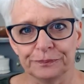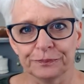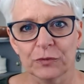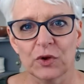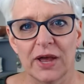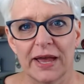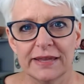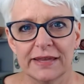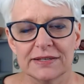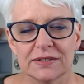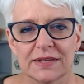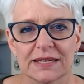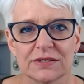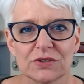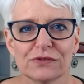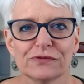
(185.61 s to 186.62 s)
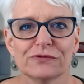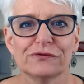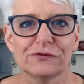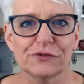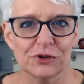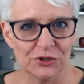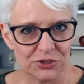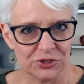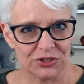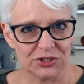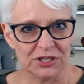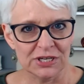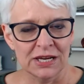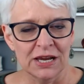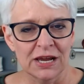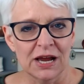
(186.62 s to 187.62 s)
Okay, so that's our first
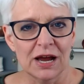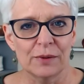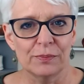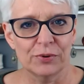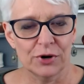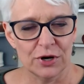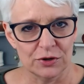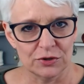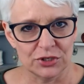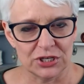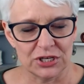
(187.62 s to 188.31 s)
approach,